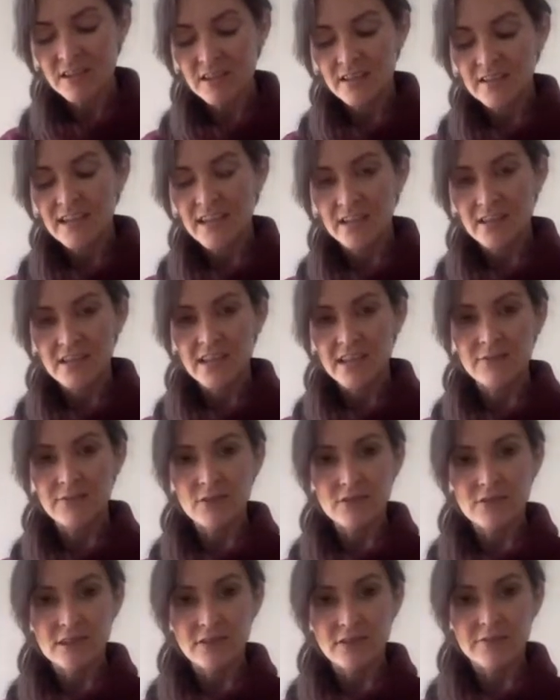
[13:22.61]
then give
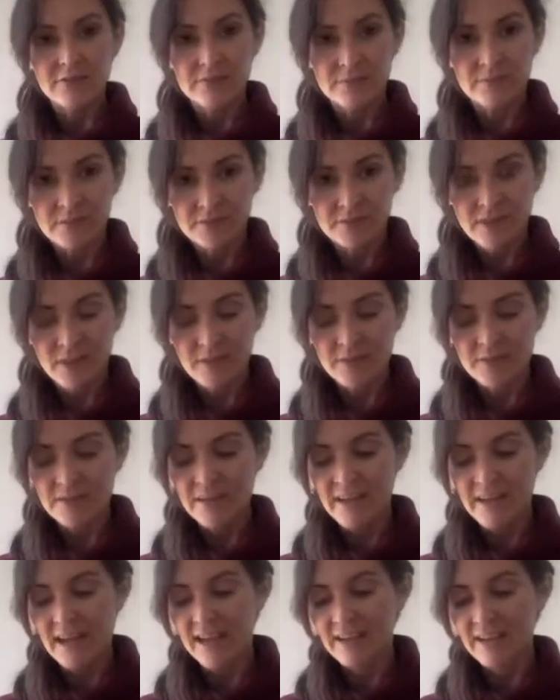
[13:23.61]
yourself as much time as you
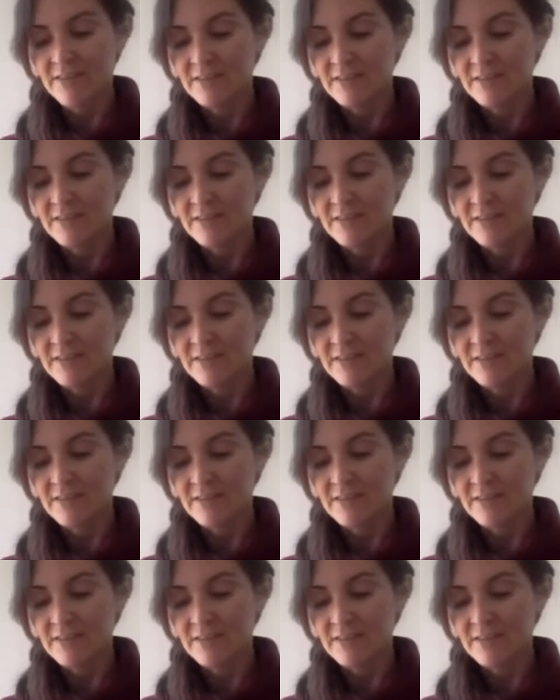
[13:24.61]
can.